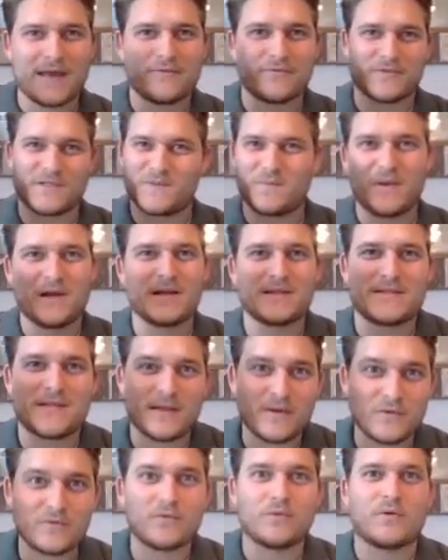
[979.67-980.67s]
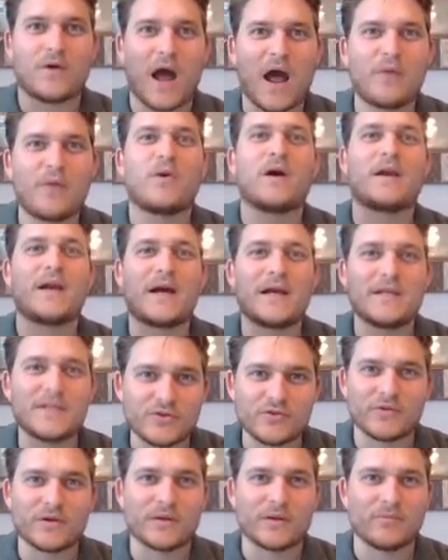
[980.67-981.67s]
response that, ooh, I want
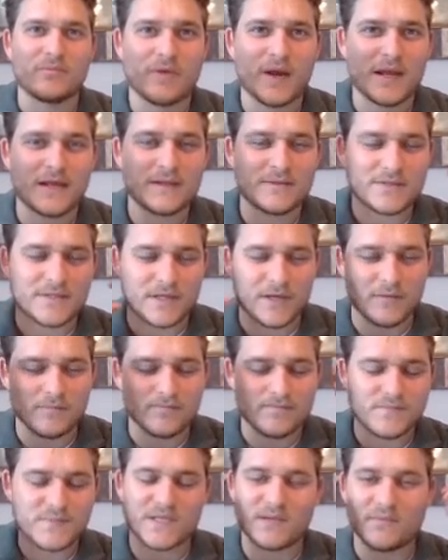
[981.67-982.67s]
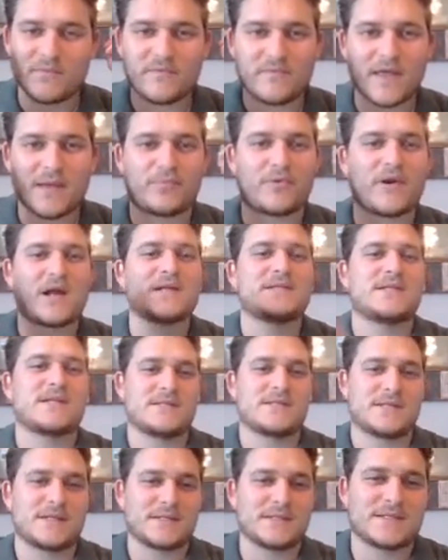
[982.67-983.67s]
ice cream, right? So some of that
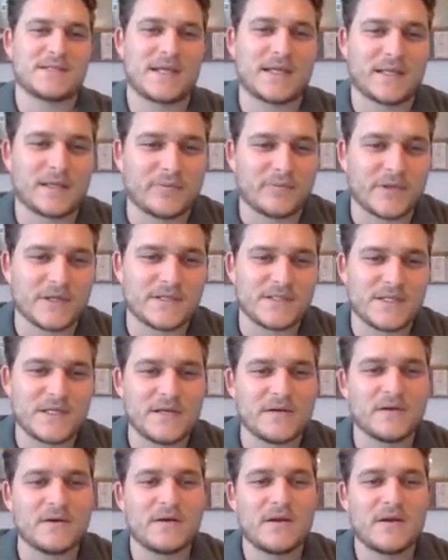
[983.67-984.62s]
processing is taking place here.